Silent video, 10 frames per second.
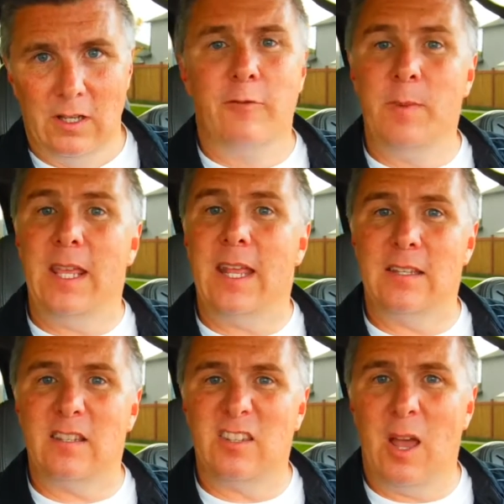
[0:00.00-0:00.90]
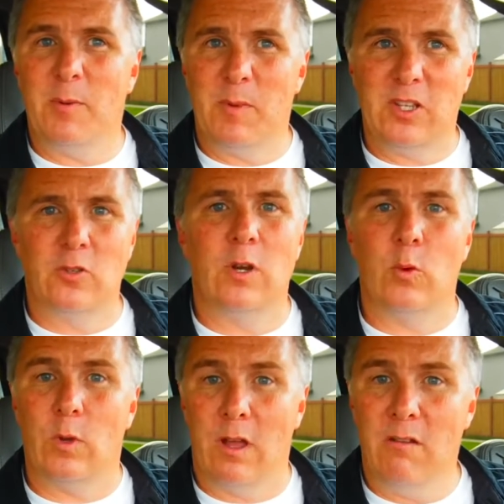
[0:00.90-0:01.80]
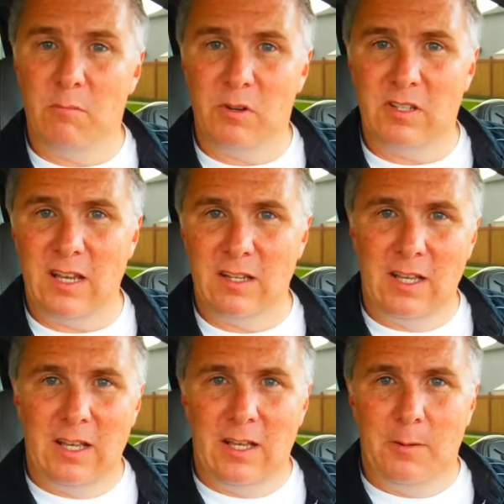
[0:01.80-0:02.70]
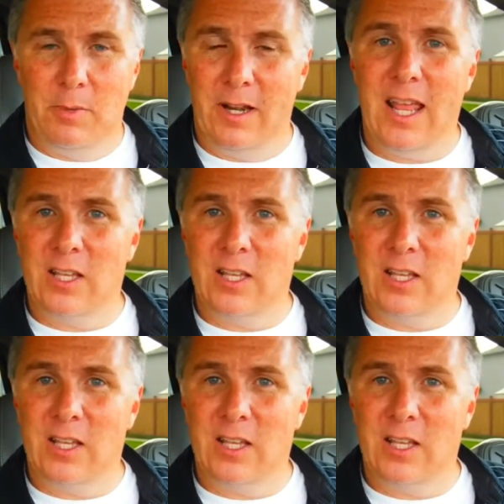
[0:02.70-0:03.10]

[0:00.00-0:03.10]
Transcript: For me, it hasn't stopped my snoring 100%, but it